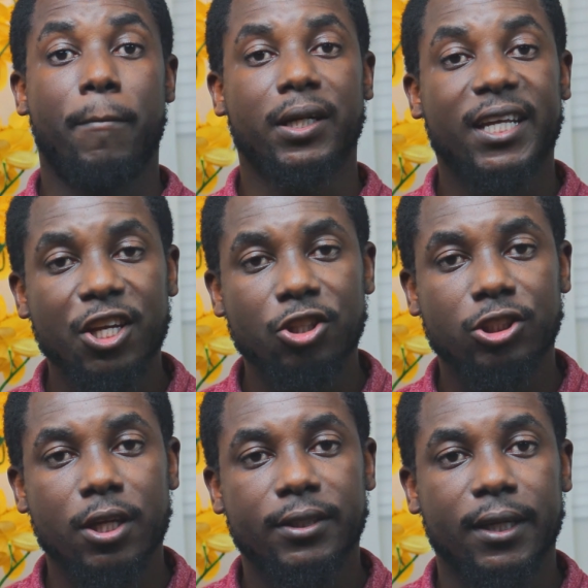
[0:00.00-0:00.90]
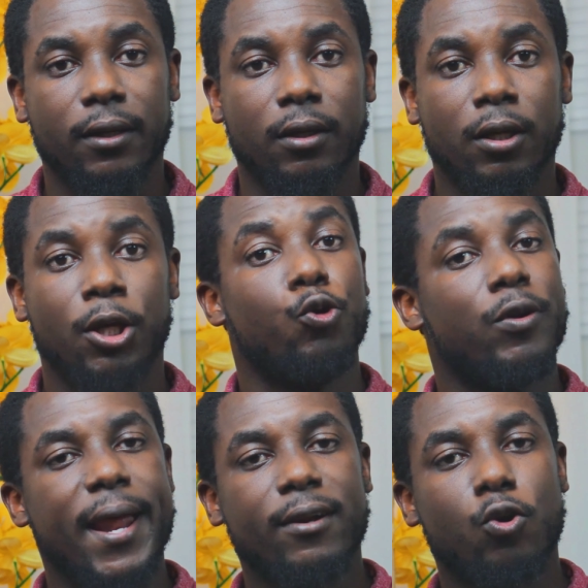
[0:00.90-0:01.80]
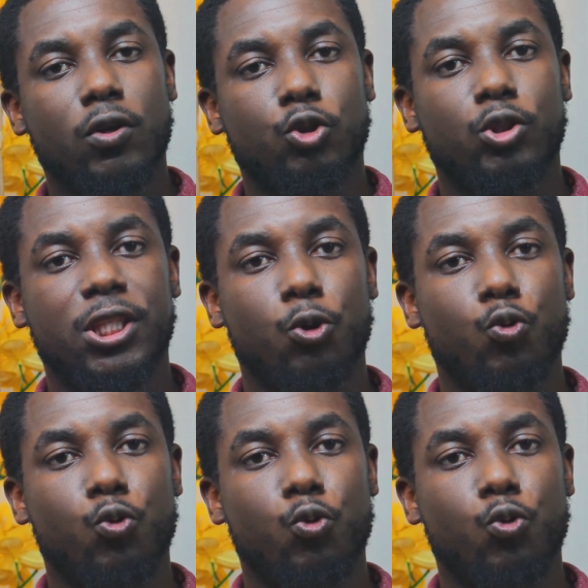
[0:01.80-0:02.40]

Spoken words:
But here's the thing, you're not going to see